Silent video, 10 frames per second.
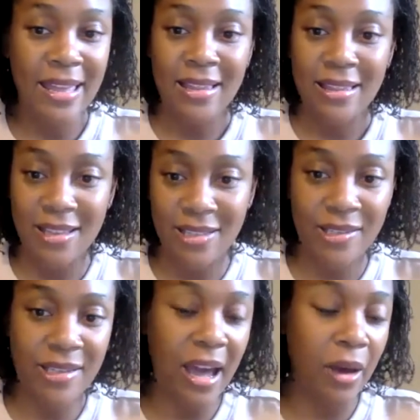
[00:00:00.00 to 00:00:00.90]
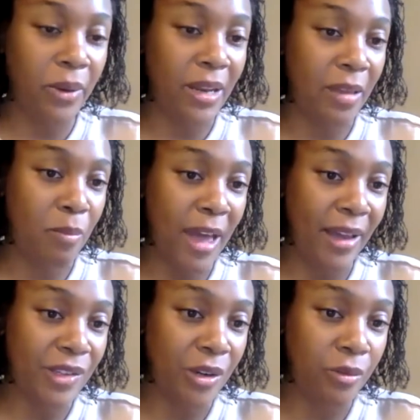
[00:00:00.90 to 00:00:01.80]
This is how it
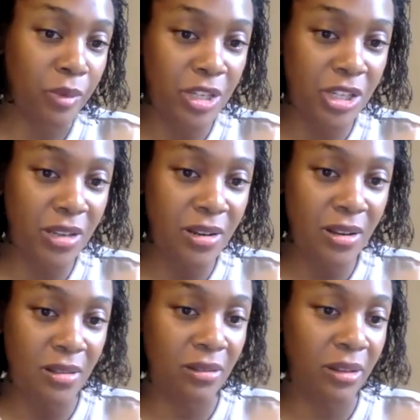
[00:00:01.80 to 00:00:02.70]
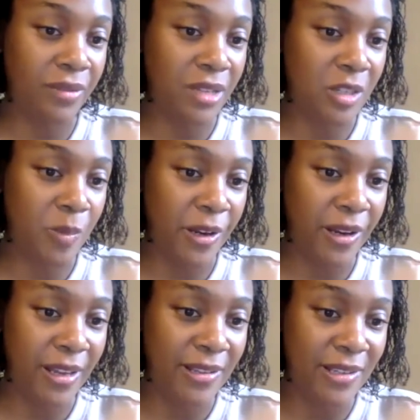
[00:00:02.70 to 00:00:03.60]
impacts our region and the lived
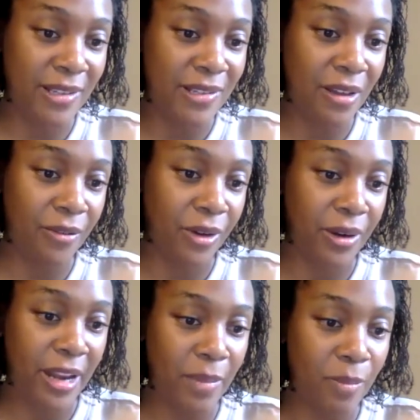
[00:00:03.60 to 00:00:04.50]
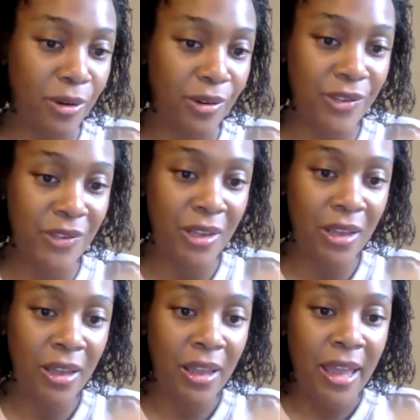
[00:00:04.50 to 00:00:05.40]
experiences of our neighbors.
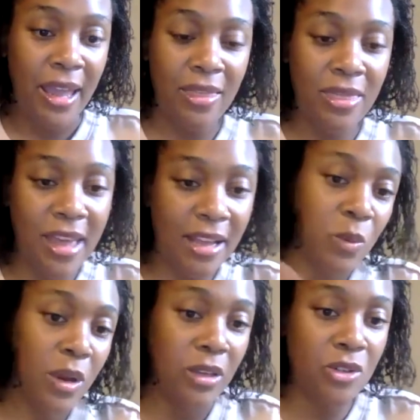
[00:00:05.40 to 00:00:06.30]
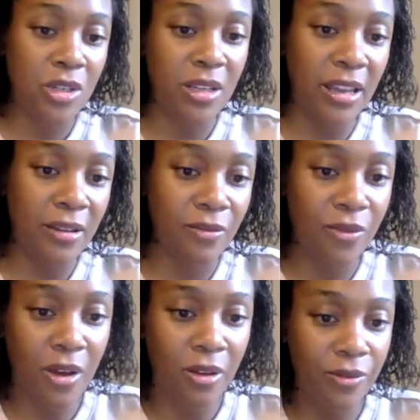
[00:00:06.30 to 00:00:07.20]
And that's why you should get
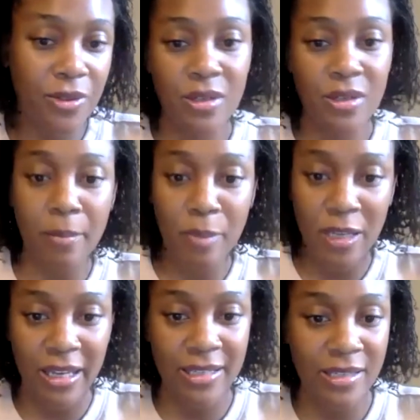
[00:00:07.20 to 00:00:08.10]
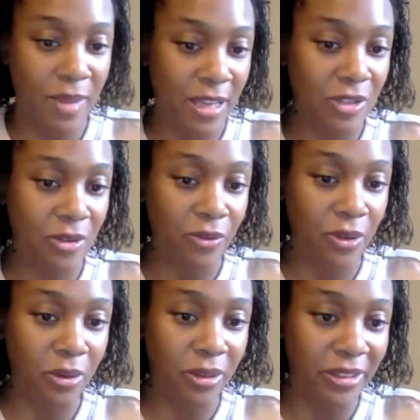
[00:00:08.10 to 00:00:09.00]
involved, not because it makes you
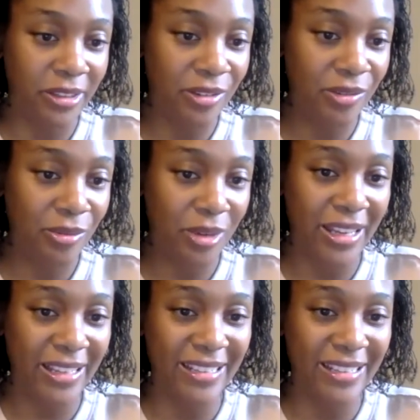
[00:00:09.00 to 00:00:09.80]
feel good, right?